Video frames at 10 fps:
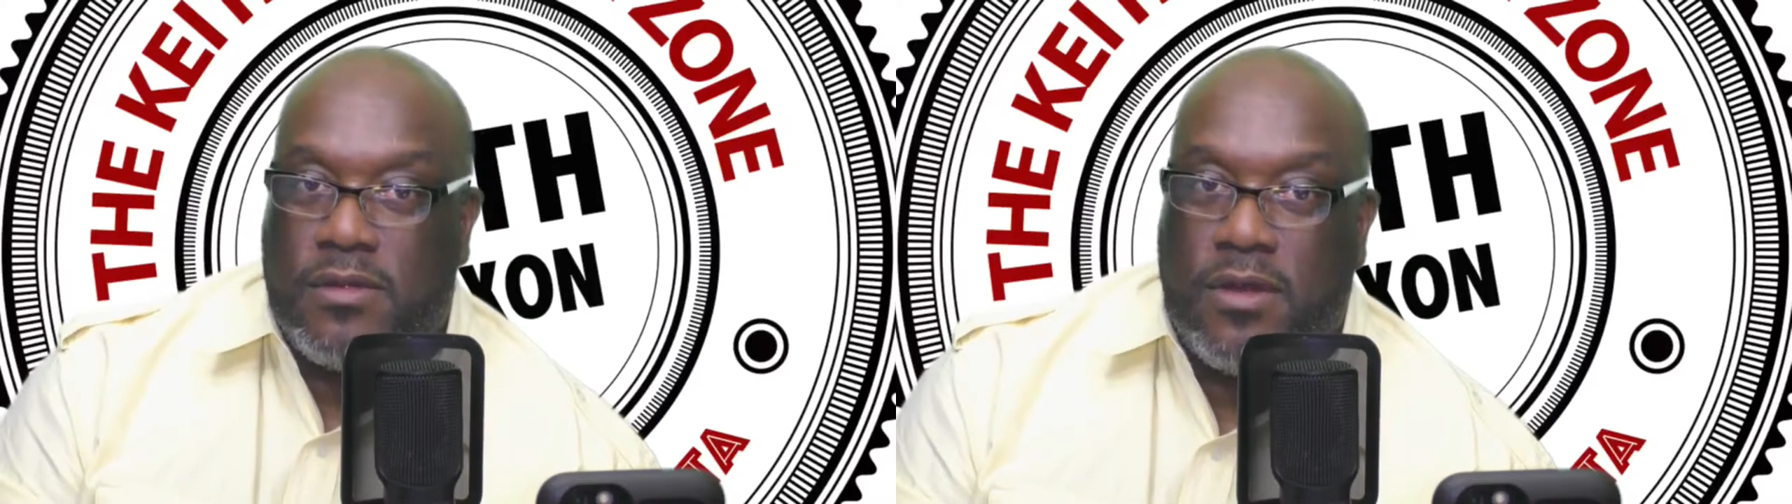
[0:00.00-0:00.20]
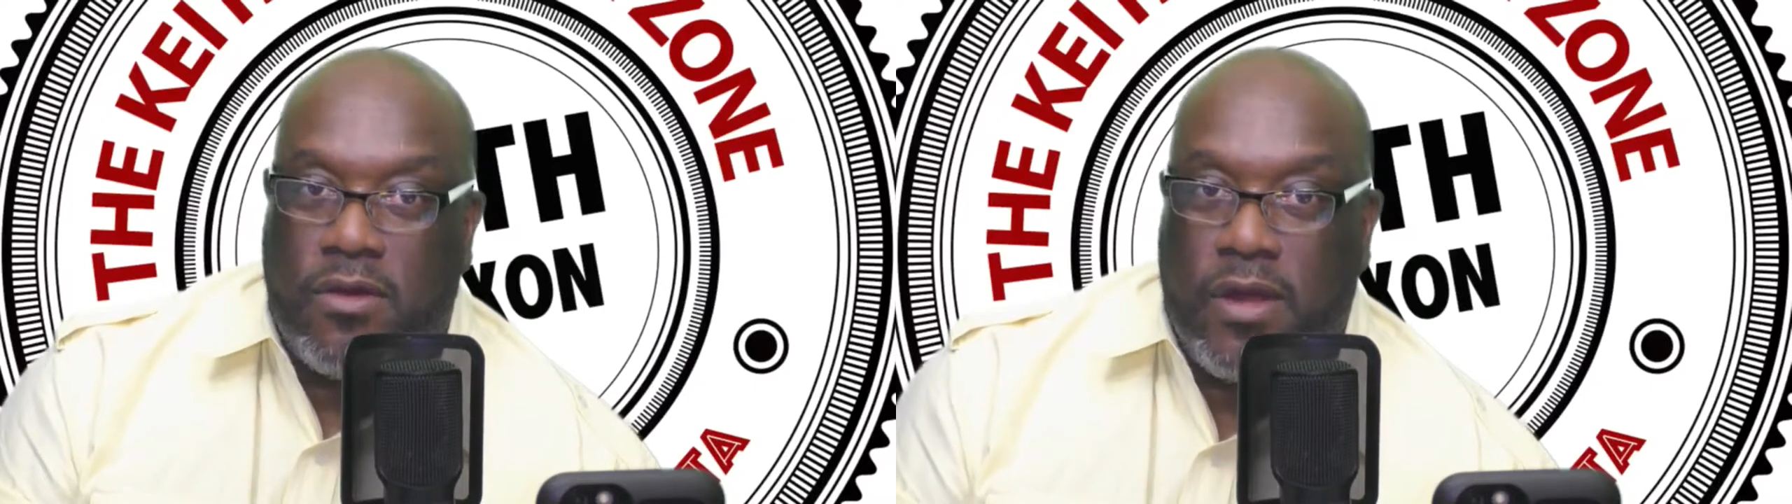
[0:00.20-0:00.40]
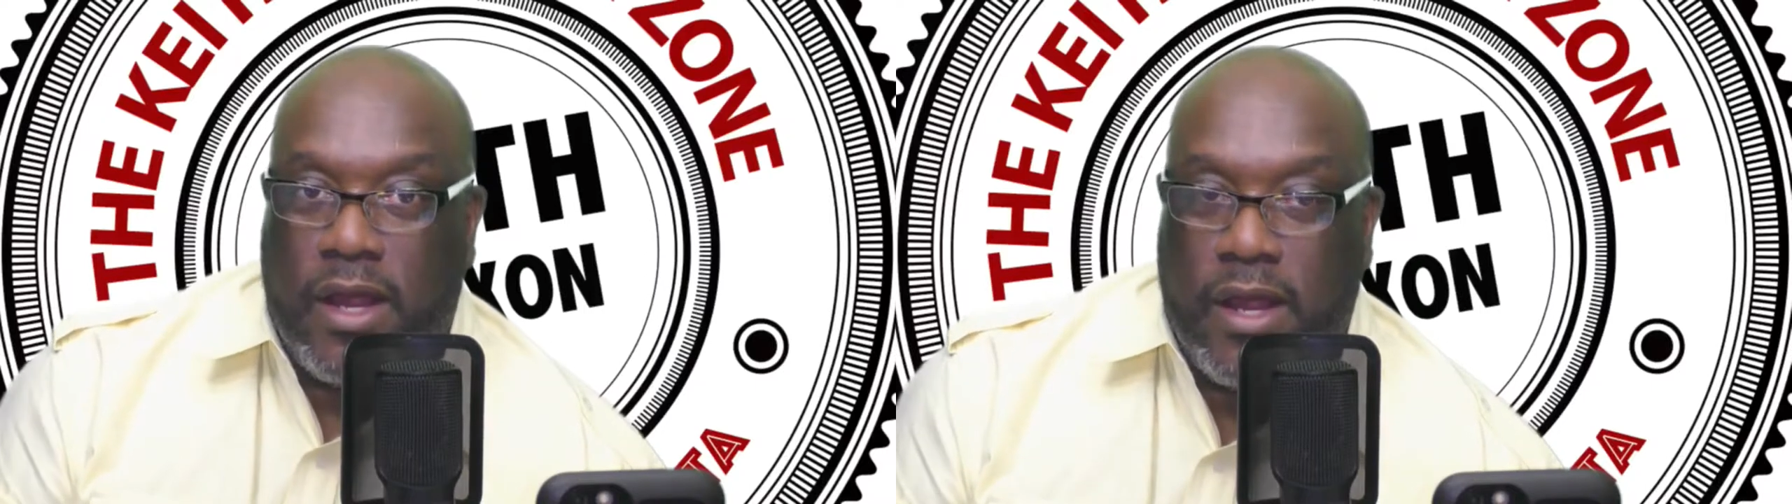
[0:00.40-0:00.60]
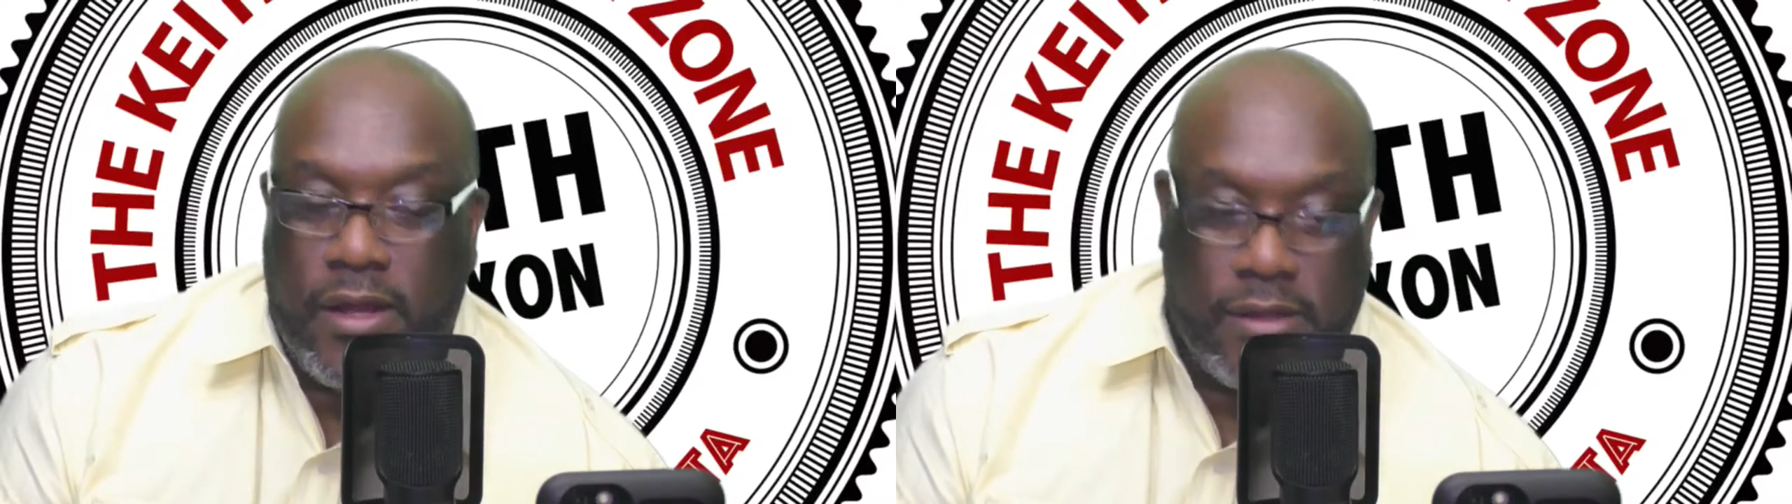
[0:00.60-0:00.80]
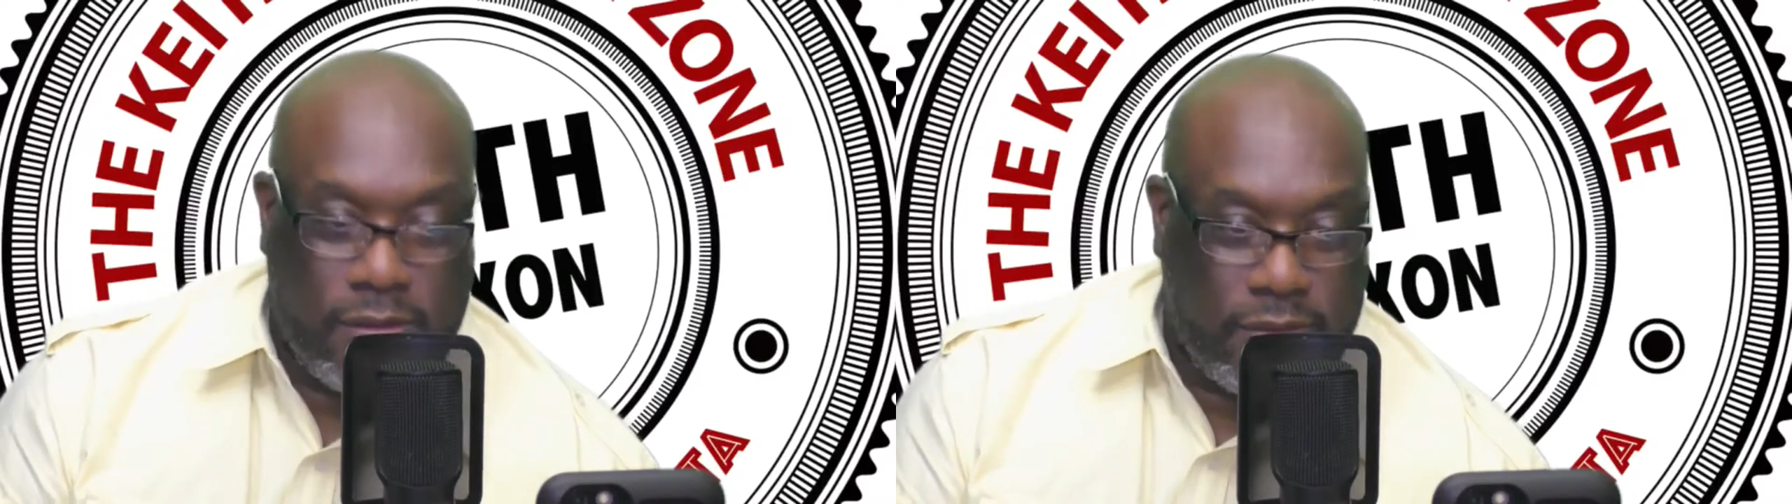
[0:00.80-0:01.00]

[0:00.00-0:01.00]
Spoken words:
No, it ain't.